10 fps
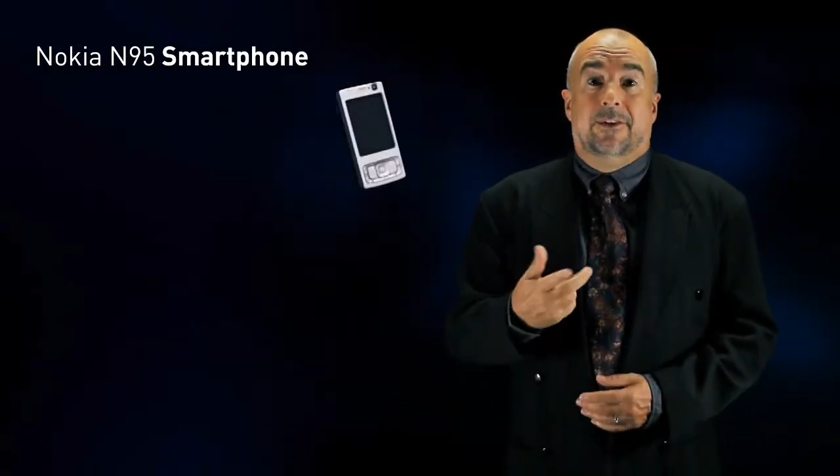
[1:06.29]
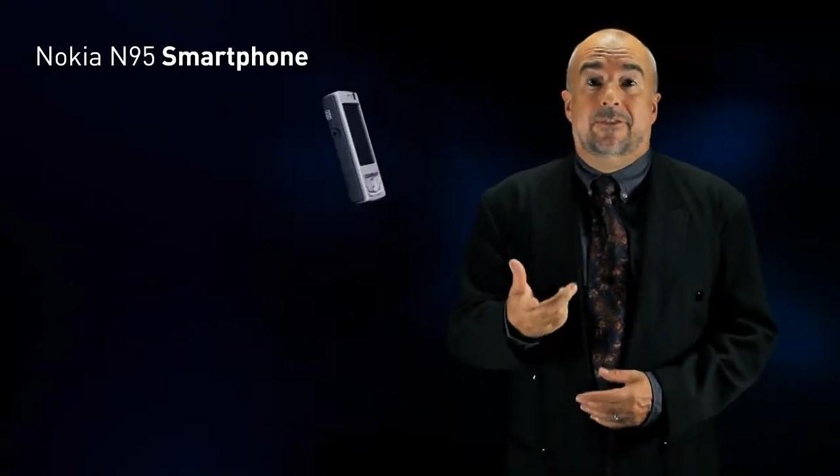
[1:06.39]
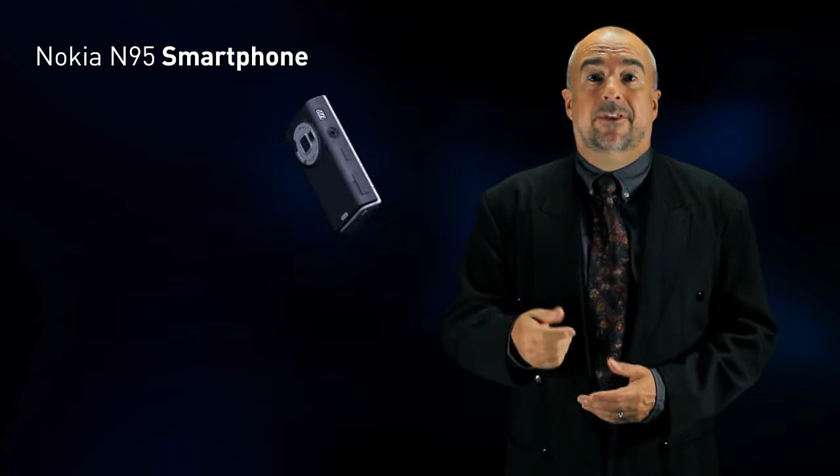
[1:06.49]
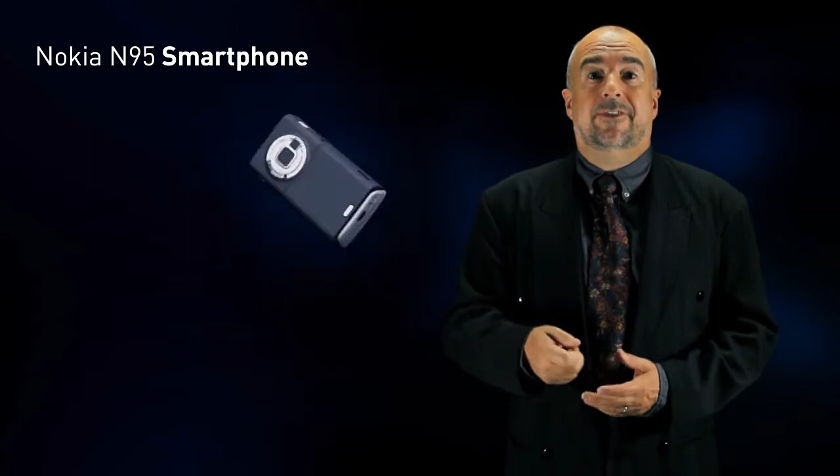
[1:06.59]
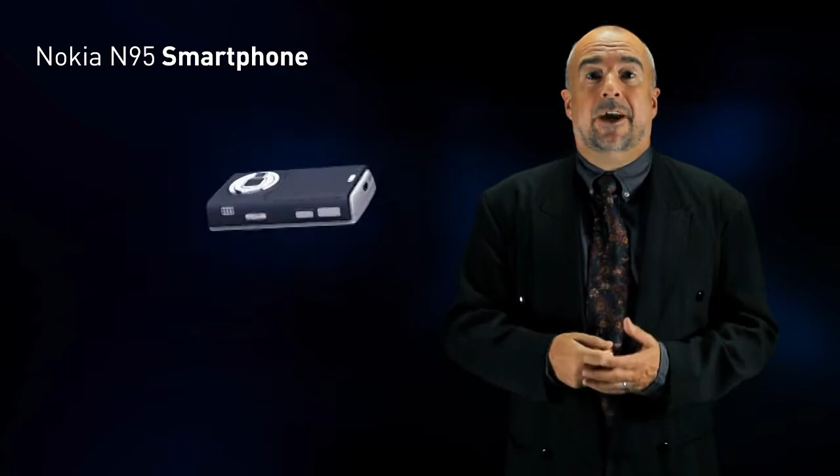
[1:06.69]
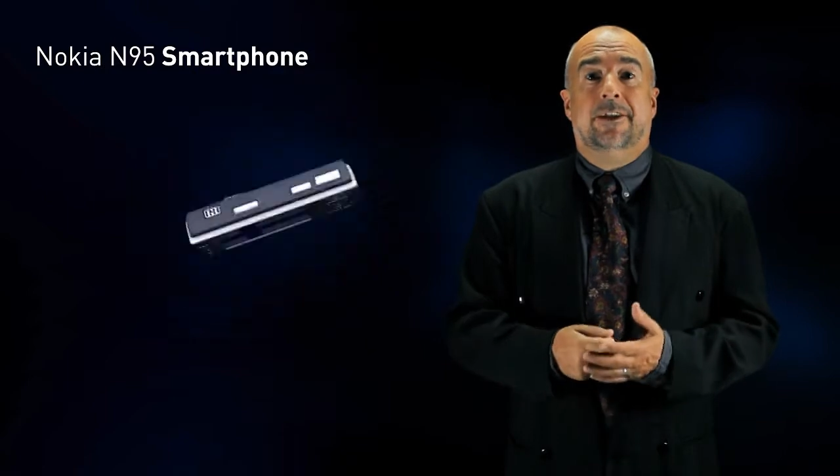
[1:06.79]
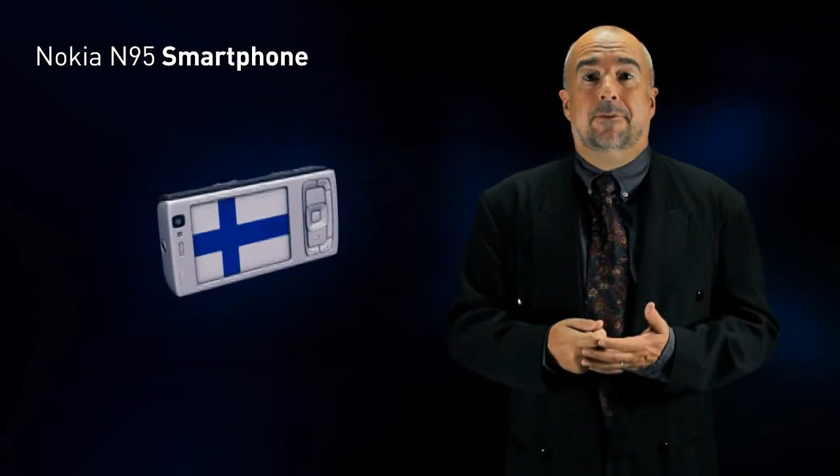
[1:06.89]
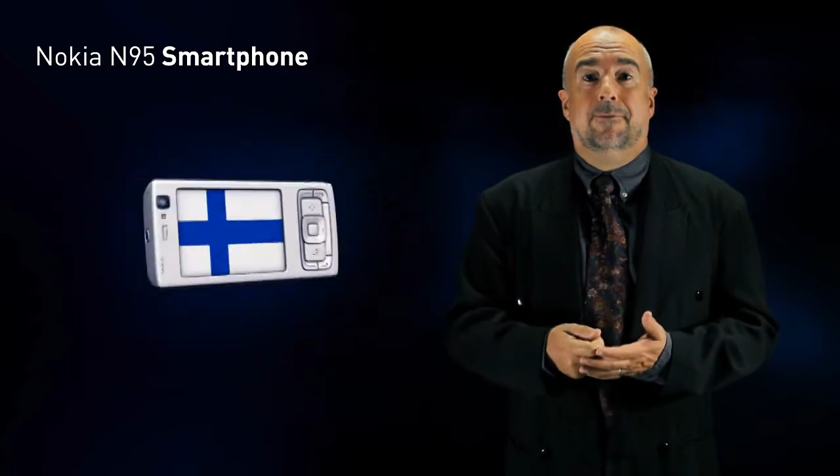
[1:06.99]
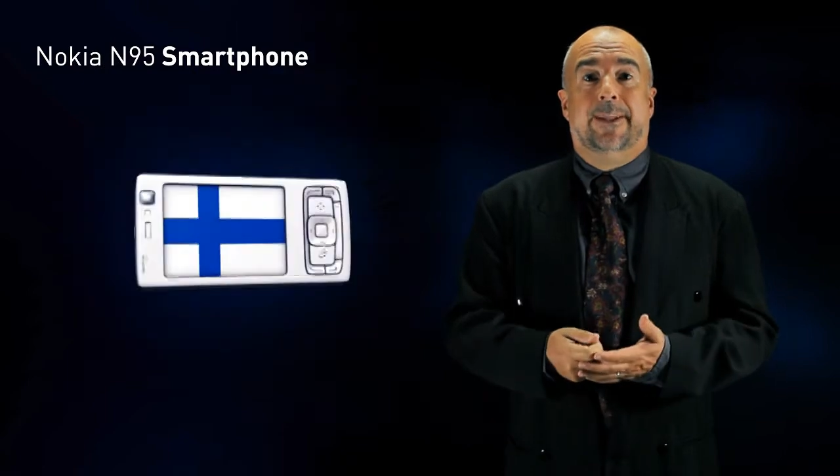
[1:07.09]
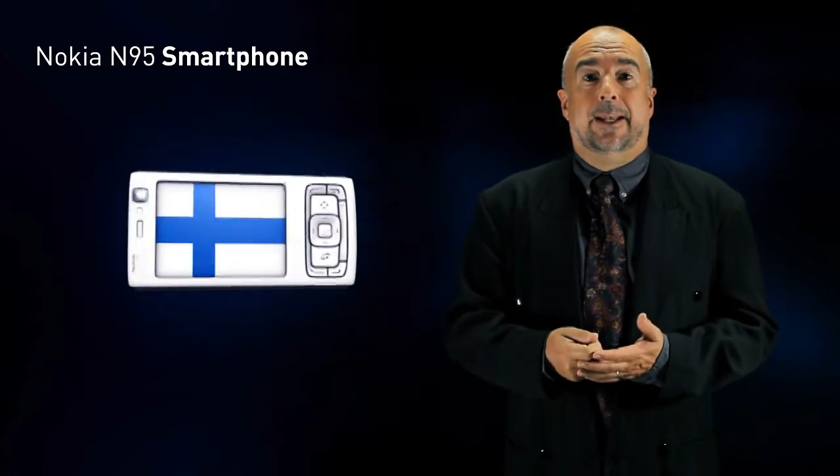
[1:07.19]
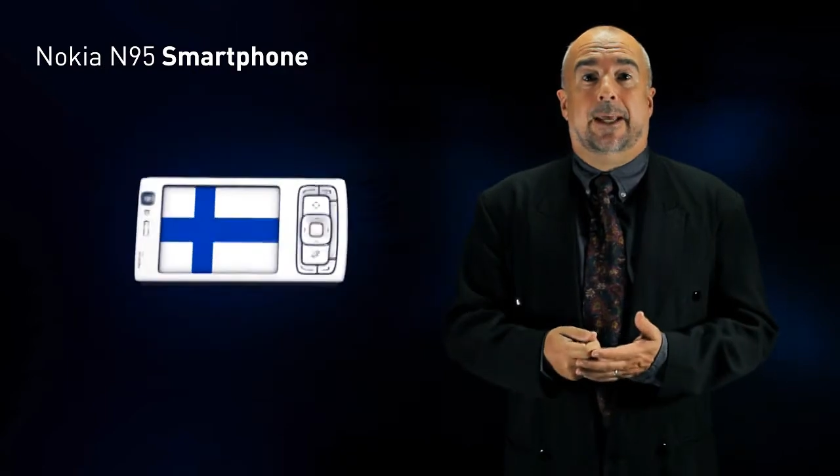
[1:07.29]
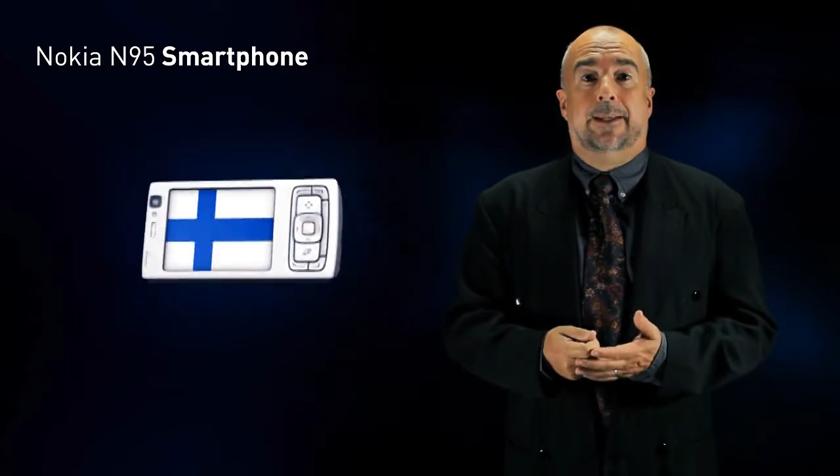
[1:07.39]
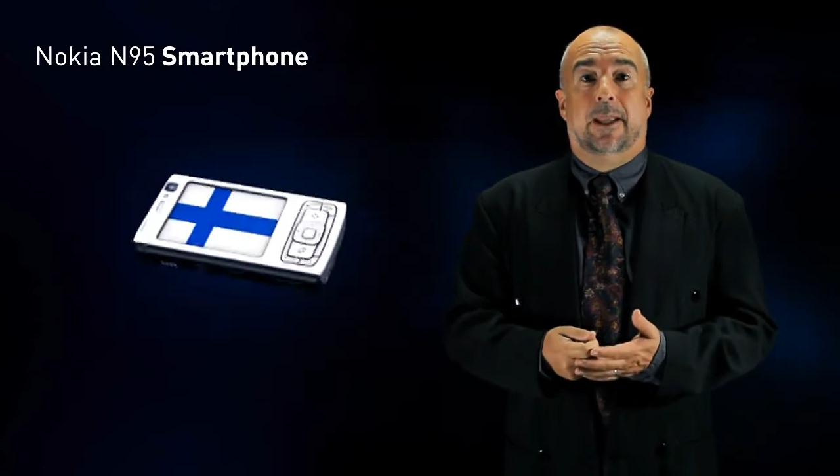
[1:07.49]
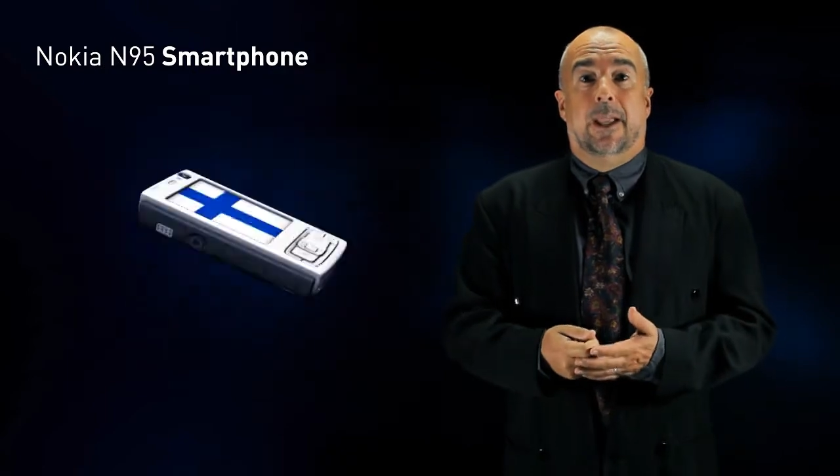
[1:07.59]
is designed in Finland